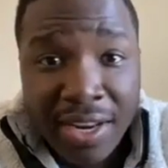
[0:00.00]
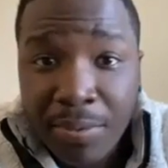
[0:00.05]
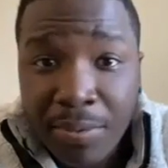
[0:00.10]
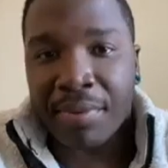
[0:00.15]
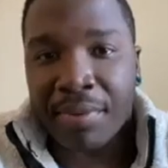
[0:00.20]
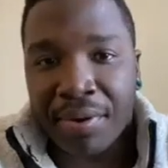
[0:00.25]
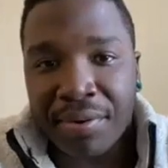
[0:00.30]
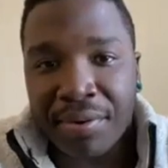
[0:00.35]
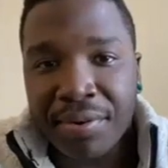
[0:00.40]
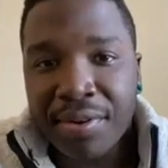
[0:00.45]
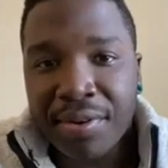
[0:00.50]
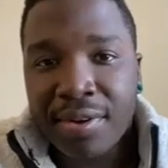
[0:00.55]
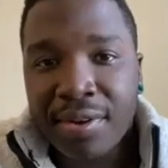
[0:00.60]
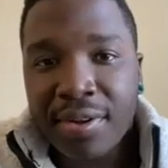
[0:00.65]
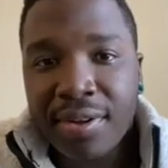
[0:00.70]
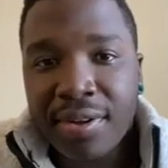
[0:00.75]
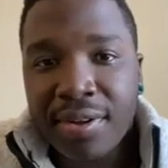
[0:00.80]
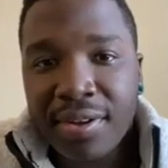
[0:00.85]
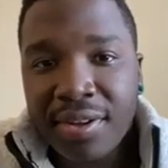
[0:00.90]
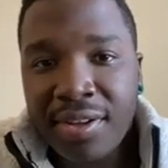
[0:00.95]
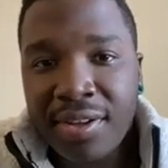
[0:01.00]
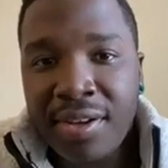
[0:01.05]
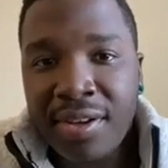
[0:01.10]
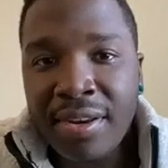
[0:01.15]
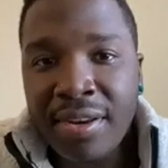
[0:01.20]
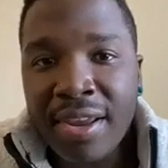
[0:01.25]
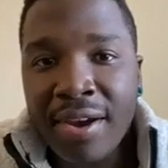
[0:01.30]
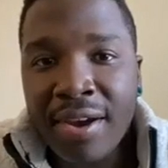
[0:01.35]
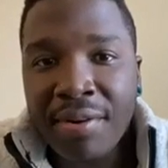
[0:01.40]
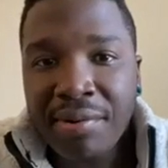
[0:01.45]
You know, yeah. I'm
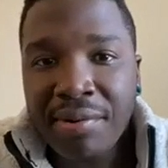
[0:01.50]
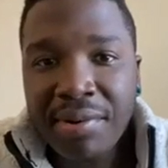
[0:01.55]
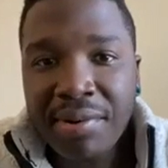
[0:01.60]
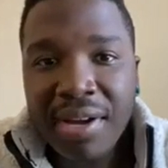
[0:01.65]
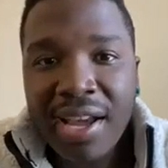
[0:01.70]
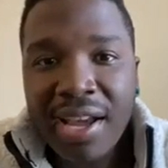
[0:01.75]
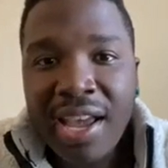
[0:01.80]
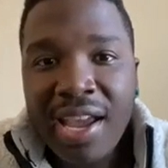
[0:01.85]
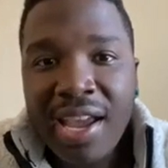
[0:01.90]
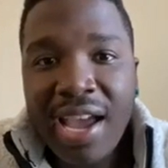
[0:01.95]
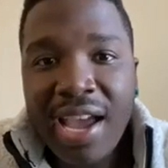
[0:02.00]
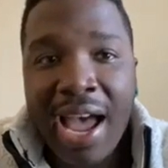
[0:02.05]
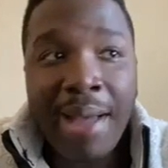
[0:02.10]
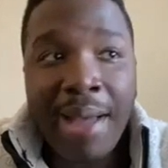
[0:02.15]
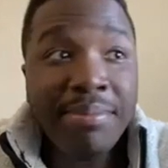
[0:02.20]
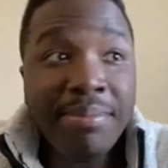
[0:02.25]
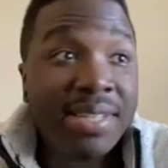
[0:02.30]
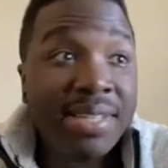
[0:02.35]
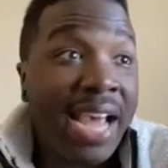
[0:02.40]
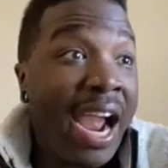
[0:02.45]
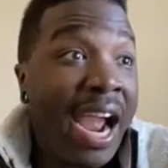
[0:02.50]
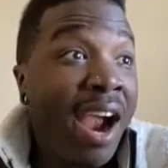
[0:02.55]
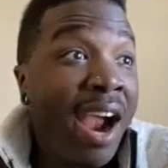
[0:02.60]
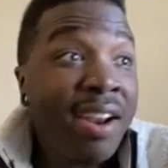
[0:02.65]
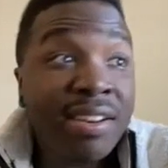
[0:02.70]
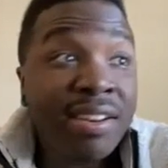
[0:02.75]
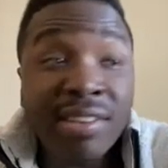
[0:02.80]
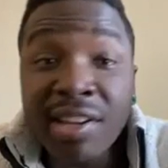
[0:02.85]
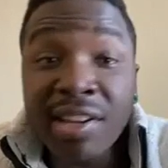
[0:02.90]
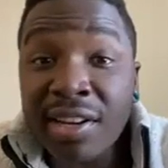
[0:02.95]
tired of looking over my shoulder
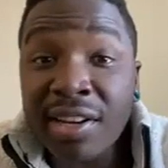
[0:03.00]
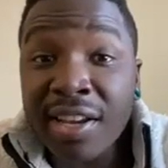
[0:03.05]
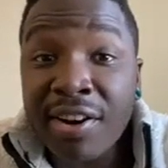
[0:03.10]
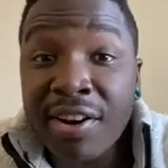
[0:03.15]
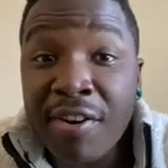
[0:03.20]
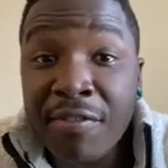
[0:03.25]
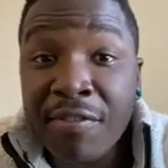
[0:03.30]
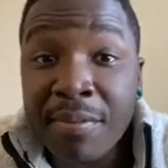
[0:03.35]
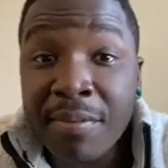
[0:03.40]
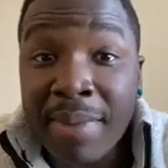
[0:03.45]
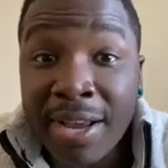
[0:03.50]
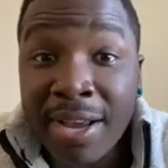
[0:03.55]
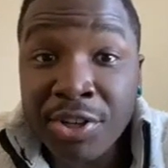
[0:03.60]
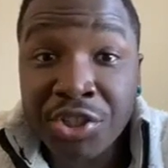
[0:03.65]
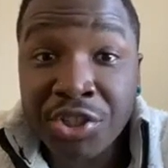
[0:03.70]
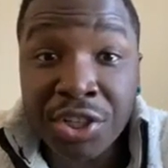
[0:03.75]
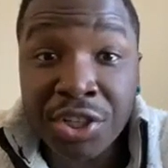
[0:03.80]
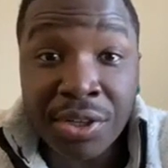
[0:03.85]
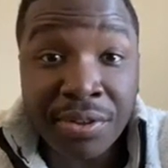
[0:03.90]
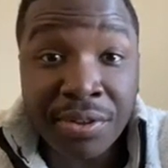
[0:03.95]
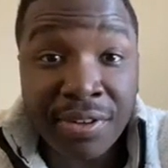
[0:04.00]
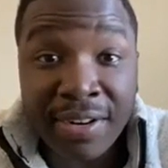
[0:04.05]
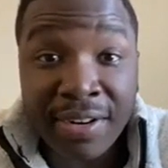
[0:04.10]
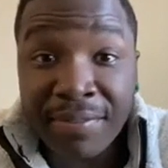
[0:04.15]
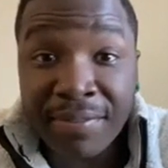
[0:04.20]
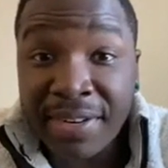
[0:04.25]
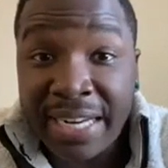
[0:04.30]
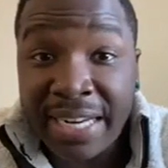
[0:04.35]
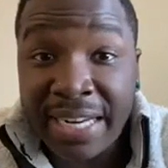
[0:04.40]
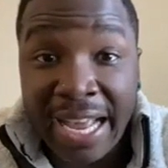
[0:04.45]
every day. And
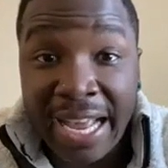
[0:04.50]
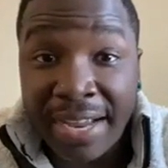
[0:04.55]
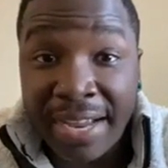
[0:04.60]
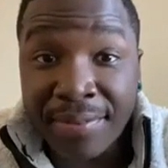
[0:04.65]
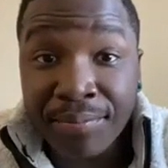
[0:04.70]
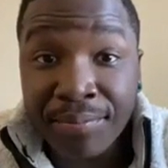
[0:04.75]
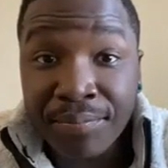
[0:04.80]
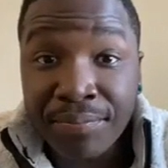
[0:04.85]
for what?